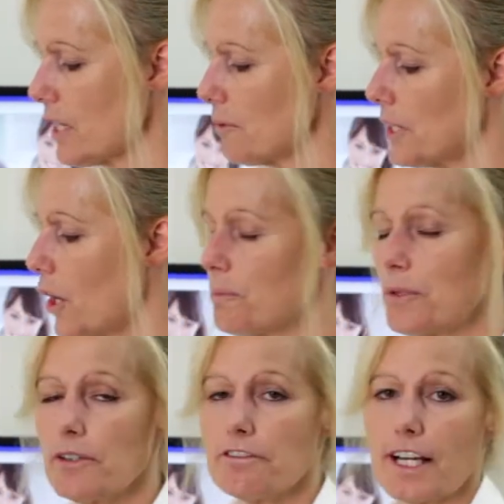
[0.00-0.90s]
we
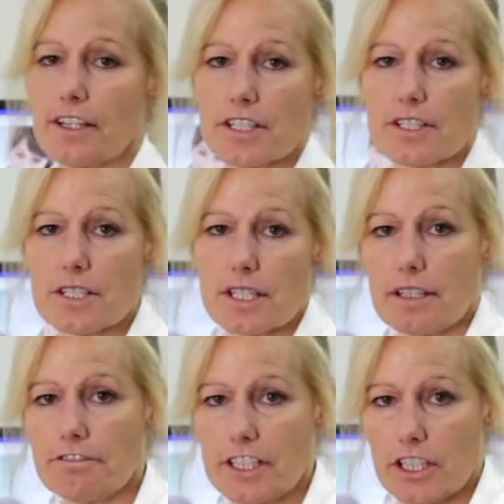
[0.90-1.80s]
hope you have found this
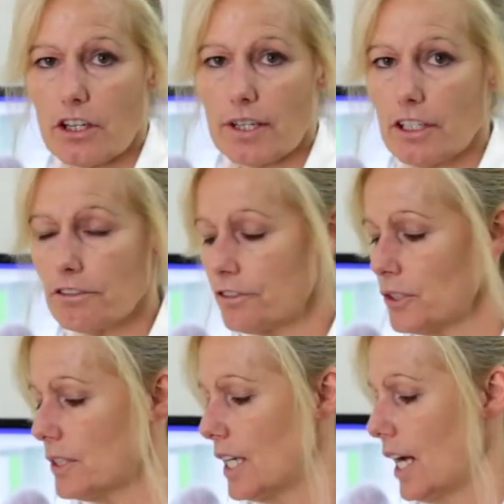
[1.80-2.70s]
video
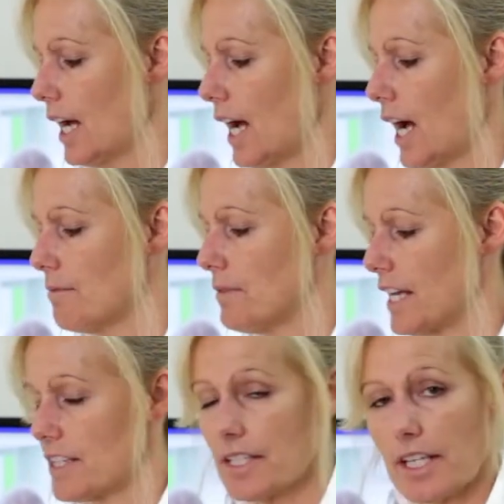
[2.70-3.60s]
helpful.
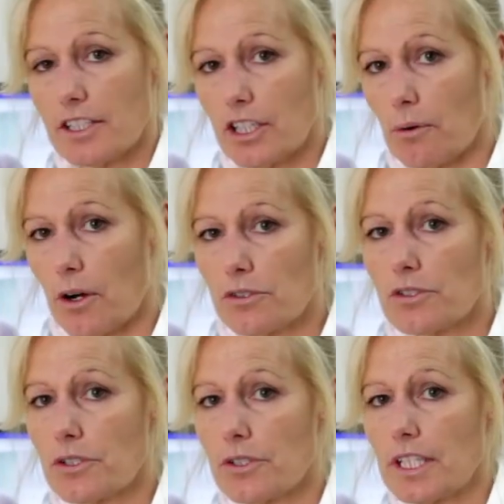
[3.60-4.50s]
As I said, go
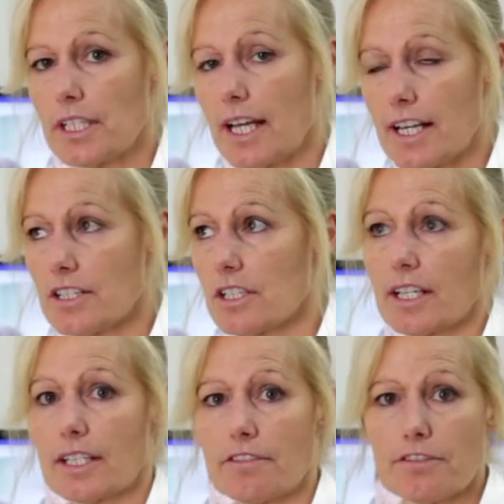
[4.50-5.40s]
on to the
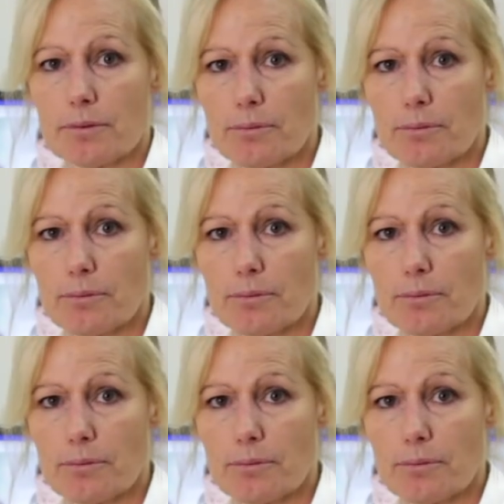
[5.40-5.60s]
S9 Comfort